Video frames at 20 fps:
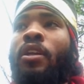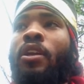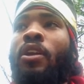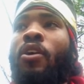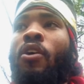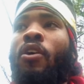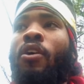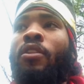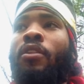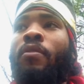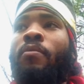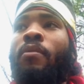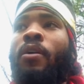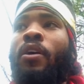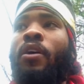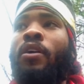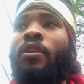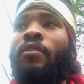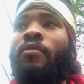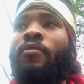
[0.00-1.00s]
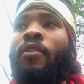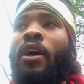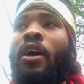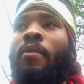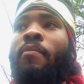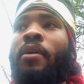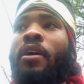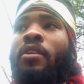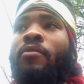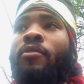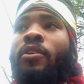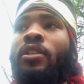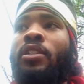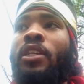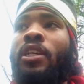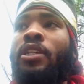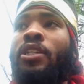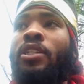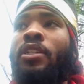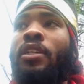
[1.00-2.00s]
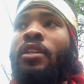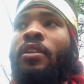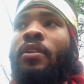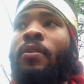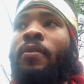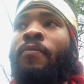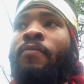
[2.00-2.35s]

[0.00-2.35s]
and all the divine manifestation